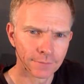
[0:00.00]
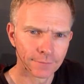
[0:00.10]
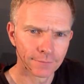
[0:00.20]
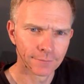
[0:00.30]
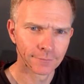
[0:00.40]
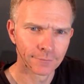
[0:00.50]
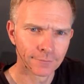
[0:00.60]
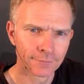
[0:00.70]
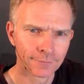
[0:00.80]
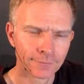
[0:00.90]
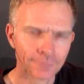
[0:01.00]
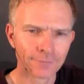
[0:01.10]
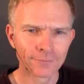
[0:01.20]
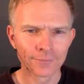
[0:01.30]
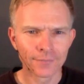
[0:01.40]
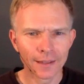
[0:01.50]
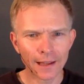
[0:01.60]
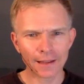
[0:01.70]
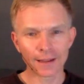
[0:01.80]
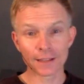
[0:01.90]
Yeah, absolutely. You
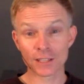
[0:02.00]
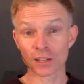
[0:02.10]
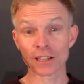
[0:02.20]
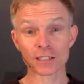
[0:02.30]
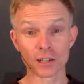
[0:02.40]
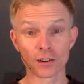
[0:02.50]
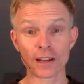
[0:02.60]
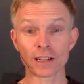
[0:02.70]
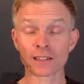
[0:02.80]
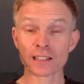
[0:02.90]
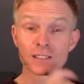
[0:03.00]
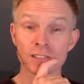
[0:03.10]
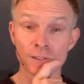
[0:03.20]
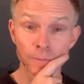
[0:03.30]
guys ever butt heads about?